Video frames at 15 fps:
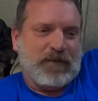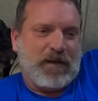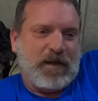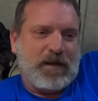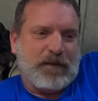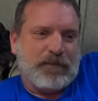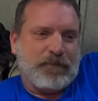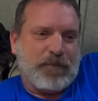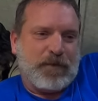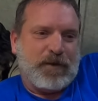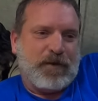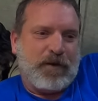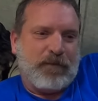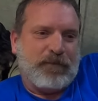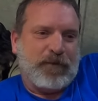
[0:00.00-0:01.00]
Uh,
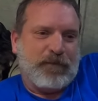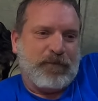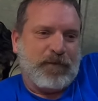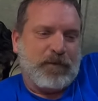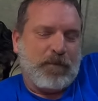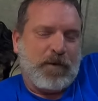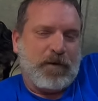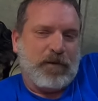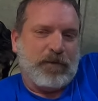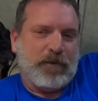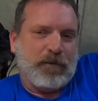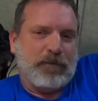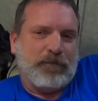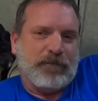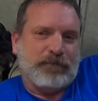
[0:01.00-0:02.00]
pretty confident for tomorrow
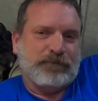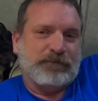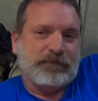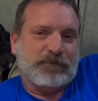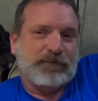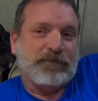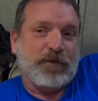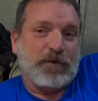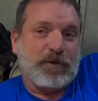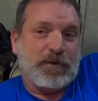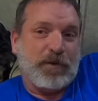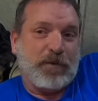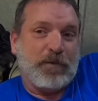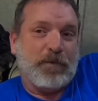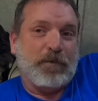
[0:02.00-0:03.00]
though. First
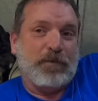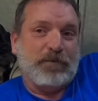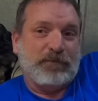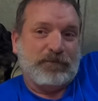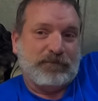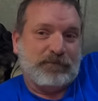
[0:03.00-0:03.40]
cold.